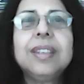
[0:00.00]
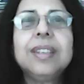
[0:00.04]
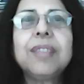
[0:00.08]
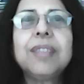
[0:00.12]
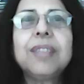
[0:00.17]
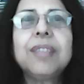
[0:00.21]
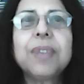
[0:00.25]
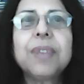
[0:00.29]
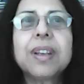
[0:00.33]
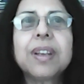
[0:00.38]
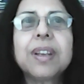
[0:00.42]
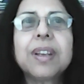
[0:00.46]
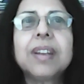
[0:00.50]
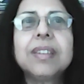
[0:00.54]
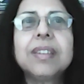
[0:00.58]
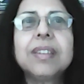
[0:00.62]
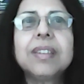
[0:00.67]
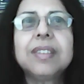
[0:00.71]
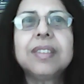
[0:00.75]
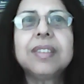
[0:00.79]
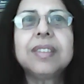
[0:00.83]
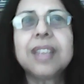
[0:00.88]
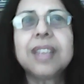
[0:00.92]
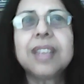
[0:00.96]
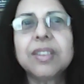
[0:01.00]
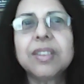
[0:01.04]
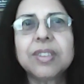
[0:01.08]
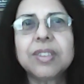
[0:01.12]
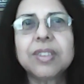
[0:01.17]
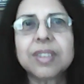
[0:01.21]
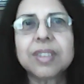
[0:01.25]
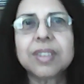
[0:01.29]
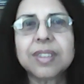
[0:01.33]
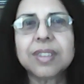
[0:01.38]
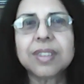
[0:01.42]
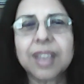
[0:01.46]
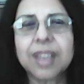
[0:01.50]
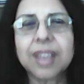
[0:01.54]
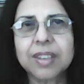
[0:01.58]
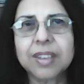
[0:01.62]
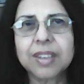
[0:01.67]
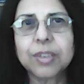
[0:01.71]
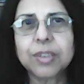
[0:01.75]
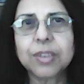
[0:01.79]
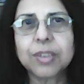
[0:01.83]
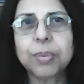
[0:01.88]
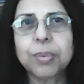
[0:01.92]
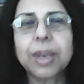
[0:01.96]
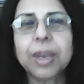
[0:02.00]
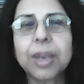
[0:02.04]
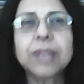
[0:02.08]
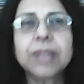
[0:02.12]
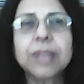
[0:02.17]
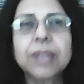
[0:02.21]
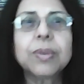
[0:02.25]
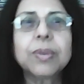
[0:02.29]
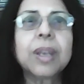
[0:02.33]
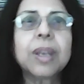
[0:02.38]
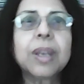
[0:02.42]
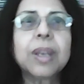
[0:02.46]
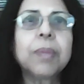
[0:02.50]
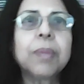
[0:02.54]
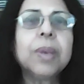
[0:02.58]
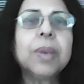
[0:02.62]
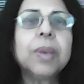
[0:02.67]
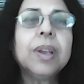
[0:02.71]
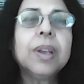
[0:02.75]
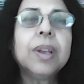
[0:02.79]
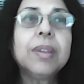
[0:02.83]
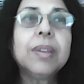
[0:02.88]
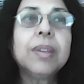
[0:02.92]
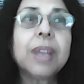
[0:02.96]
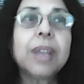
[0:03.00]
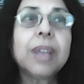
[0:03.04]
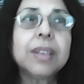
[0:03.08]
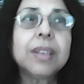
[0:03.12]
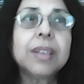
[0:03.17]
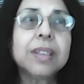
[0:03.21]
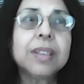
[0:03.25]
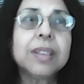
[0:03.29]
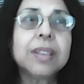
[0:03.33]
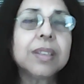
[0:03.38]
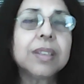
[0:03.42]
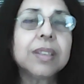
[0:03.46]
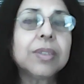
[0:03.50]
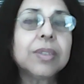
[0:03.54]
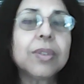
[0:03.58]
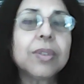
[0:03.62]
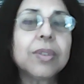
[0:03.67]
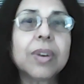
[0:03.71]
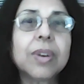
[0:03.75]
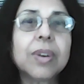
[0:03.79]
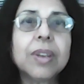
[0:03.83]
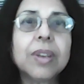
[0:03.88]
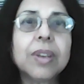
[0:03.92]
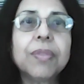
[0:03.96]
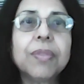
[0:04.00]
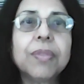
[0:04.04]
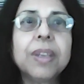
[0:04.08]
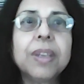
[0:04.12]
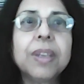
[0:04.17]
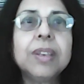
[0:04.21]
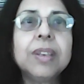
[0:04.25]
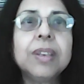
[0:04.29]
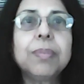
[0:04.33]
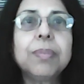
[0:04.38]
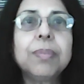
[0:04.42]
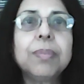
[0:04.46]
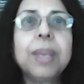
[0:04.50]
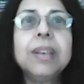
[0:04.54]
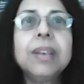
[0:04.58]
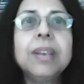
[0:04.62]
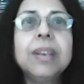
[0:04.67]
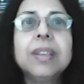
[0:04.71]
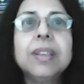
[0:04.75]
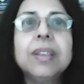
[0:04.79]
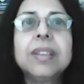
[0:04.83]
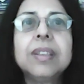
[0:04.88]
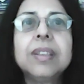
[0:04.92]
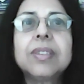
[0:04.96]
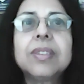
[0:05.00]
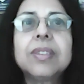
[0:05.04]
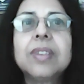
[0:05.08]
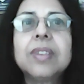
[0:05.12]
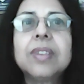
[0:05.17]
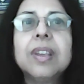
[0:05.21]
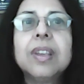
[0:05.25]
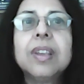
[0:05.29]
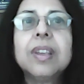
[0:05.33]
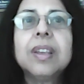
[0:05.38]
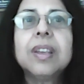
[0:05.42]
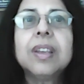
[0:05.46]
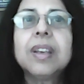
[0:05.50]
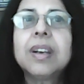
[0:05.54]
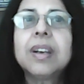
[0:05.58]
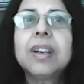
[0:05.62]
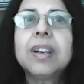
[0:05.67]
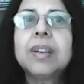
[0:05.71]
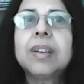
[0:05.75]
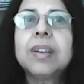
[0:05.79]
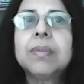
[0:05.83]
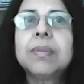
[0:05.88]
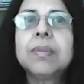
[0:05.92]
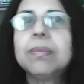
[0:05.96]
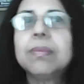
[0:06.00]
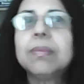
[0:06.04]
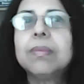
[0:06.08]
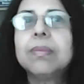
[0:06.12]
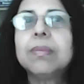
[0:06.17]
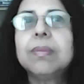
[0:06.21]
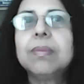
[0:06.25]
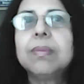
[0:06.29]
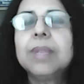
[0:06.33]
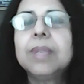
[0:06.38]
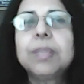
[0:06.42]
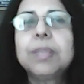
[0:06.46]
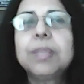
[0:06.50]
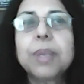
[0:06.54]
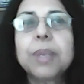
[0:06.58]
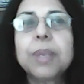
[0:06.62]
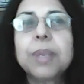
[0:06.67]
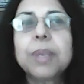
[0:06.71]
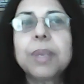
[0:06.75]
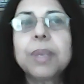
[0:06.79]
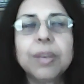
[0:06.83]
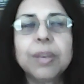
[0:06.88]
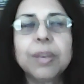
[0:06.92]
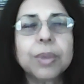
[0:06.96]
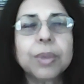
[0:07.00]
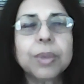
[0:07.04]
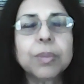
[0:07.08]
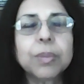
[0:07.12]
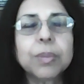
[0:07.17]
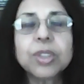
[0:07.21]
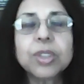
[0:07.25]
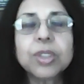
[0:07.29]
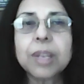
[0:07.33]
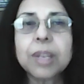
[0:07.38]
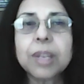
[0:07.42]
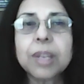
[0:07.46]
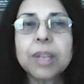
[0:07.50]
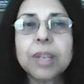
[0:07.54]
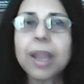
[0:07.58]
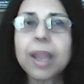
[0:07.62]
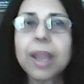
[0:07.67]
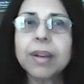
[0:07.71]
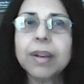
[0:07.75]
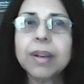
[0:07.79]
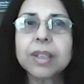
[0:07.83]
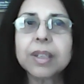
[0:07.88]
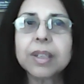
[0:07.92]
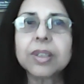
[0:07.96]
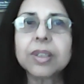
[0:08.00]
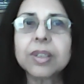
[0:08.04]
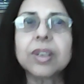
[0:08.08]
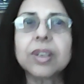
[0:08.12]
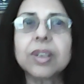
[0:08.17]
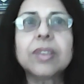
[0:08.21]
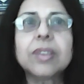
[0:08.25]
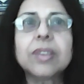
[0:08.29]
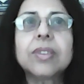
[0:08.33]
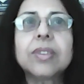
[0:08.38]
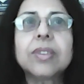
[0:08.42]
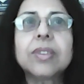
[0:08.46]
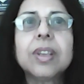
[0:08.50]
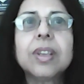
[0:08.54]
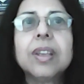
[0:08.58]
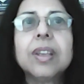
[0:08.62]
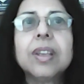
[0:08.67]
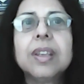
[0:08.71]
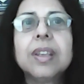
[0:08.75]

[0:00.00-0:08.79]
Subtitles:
difficult, dangerous enterprise when I'm writing the story of independence, um, especially with Muslim characters